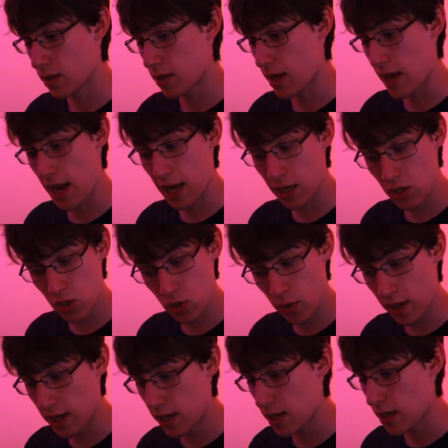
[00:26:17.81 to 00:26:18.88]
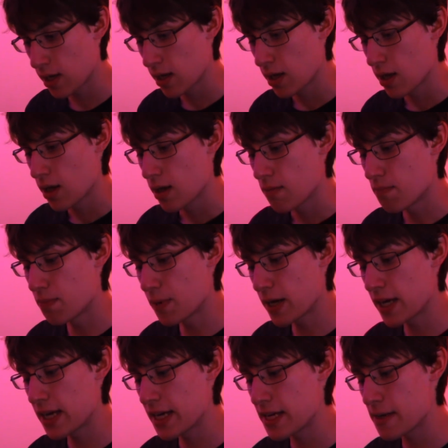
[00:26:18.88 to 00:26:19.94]
and I enjoyed it.
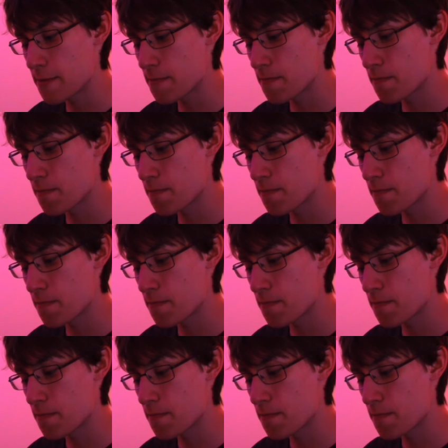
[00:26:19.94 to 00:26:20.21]
But